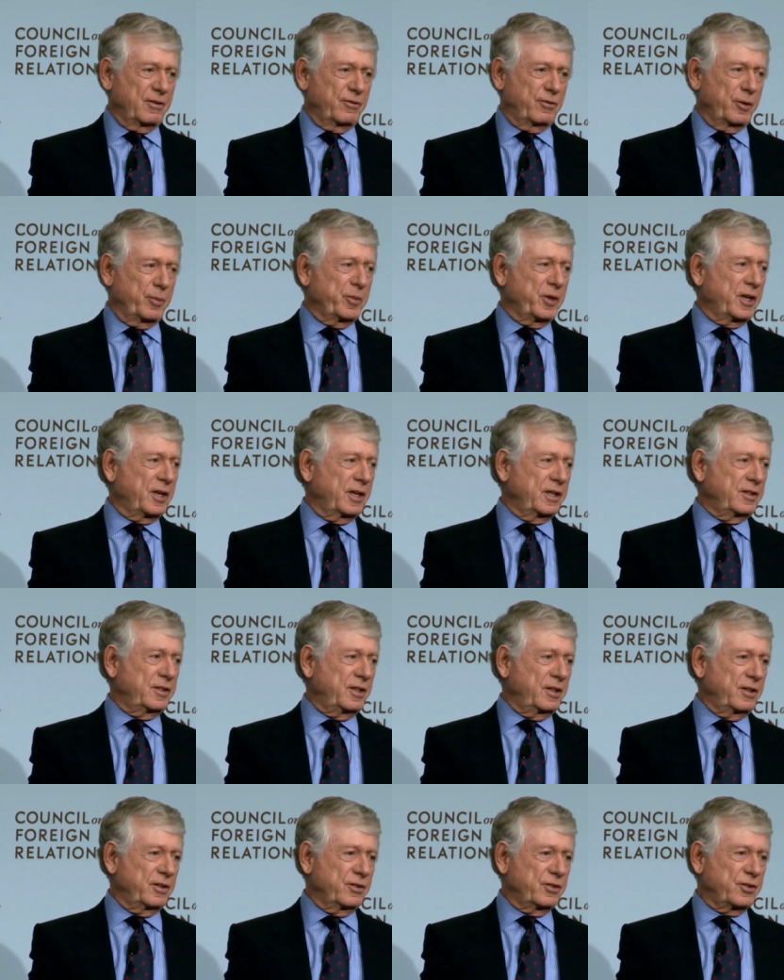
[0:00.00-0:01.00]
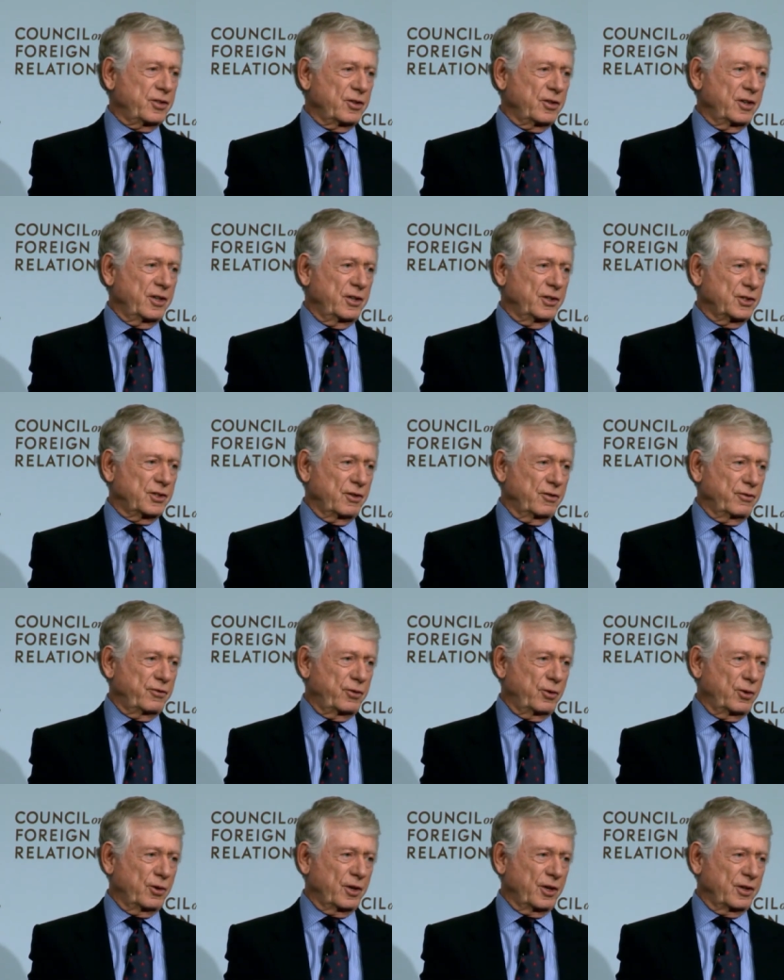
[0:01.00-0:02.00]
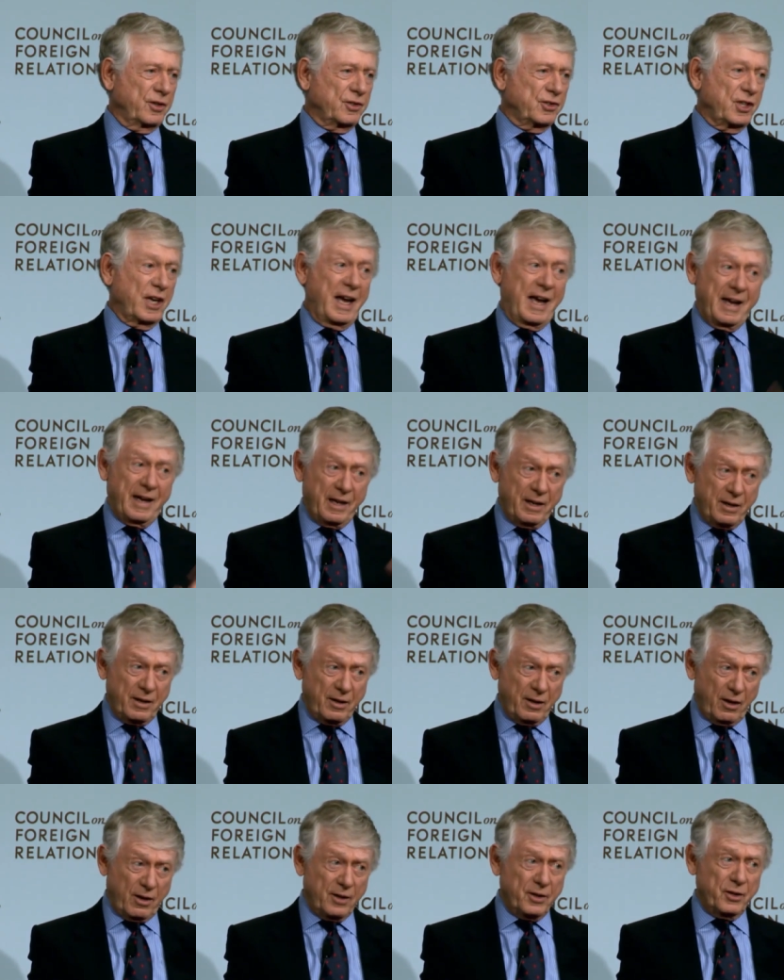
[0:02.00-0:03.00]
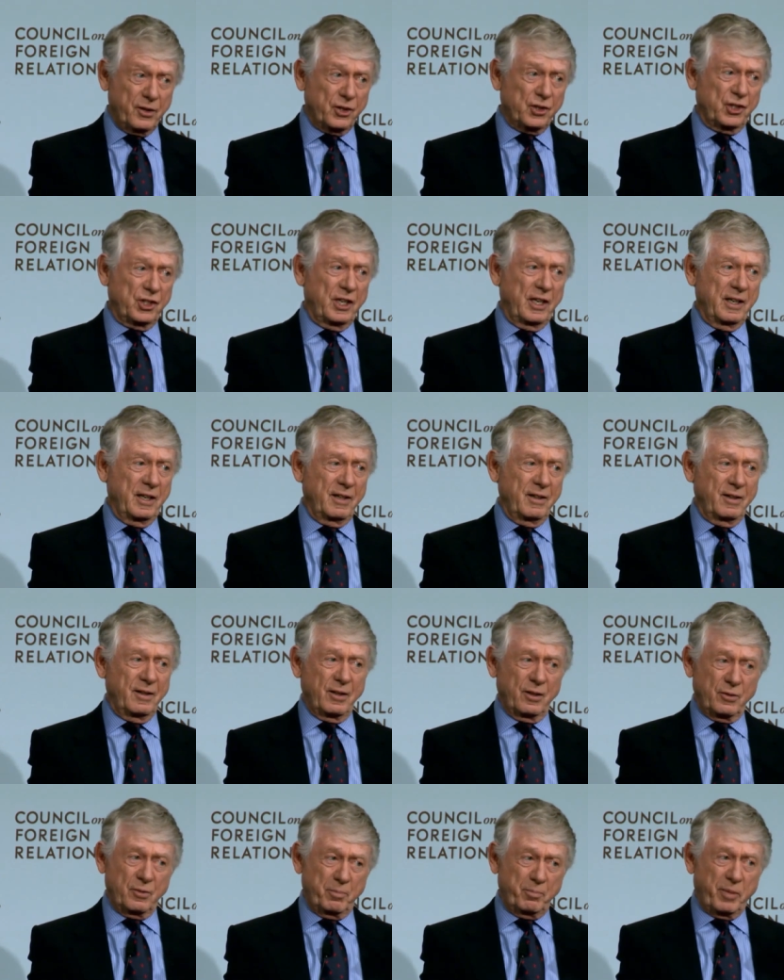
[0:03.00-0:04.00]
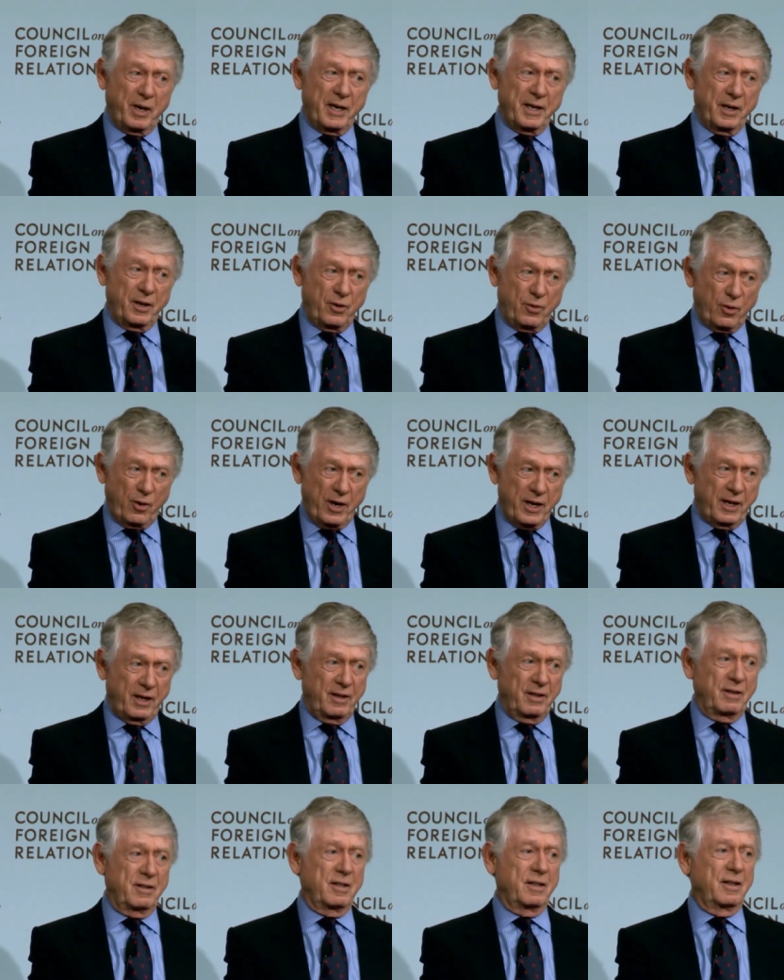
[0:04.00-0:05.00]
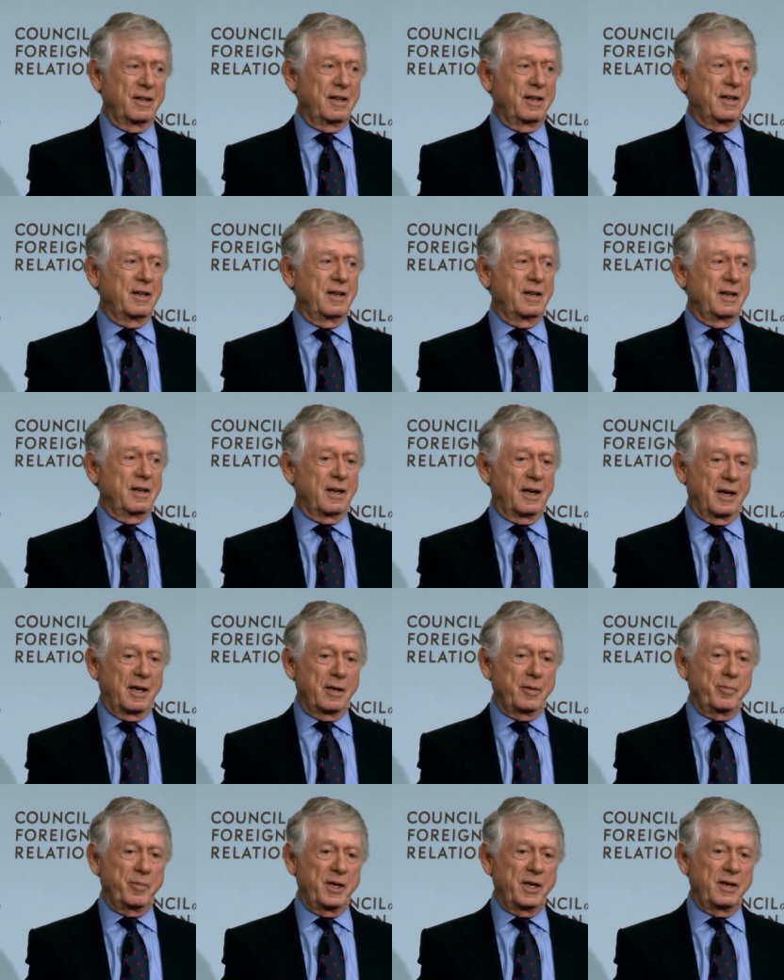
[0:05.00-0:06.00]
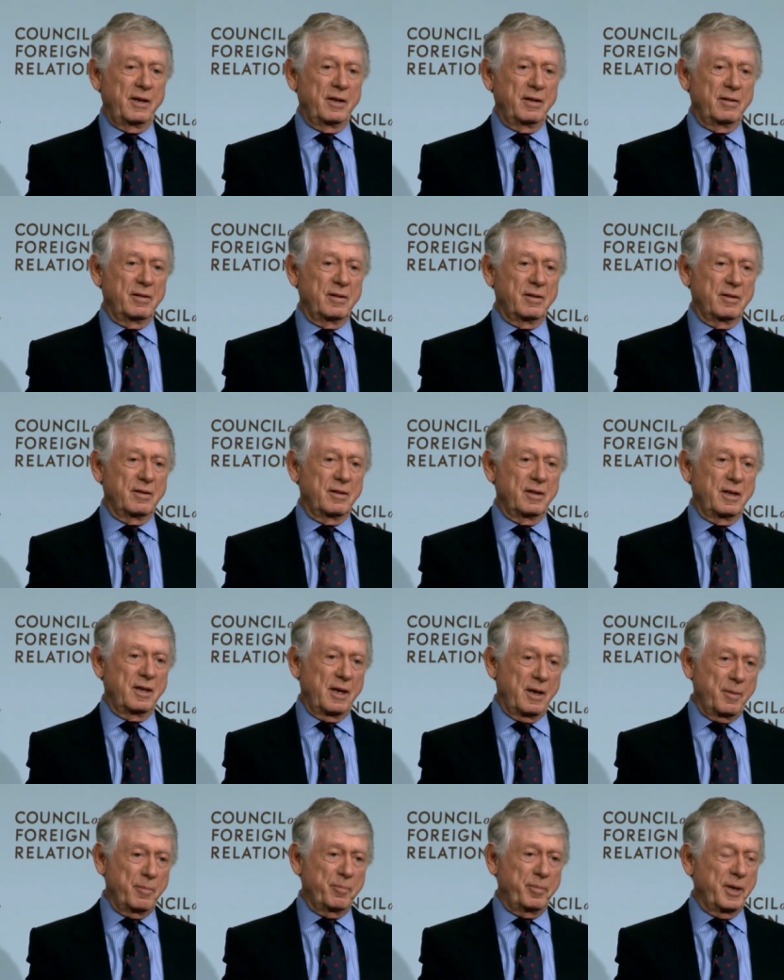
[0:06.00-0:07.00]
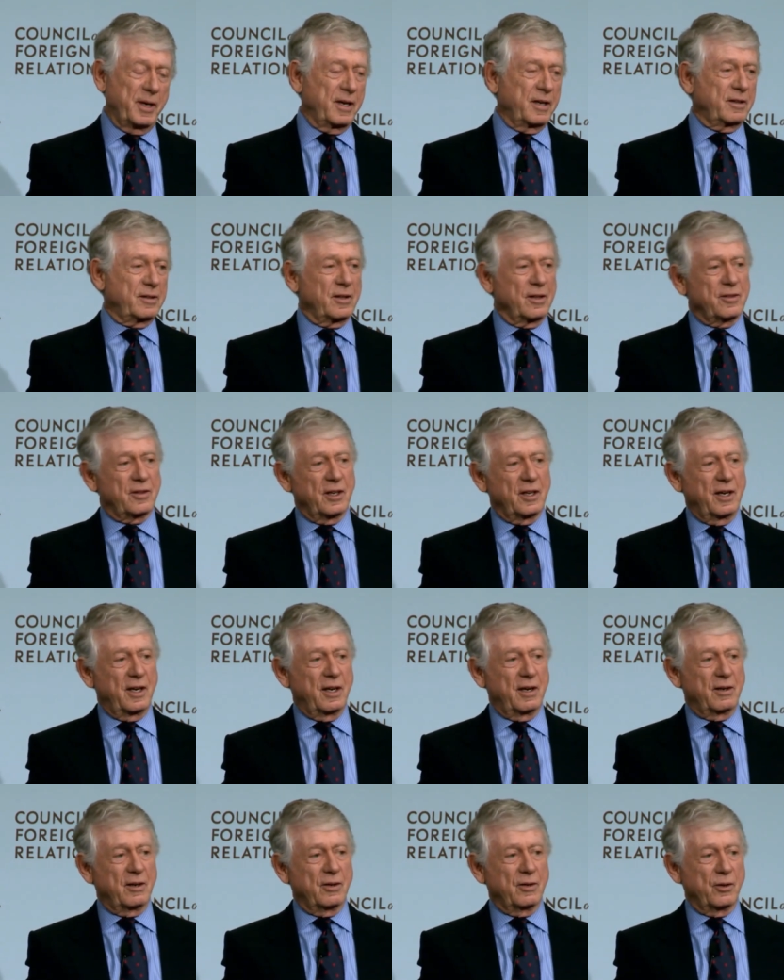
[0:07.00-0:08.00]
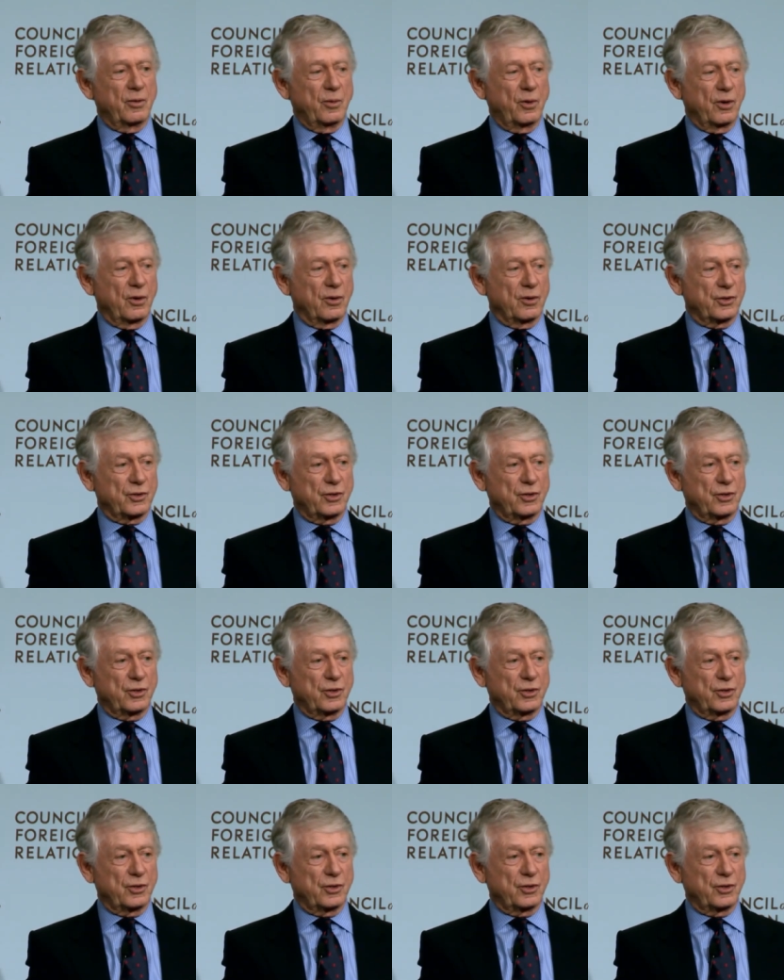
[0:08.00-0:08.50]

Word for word: from the 1930s and 40s, and understand that by great, I mean the impact that they had on the world.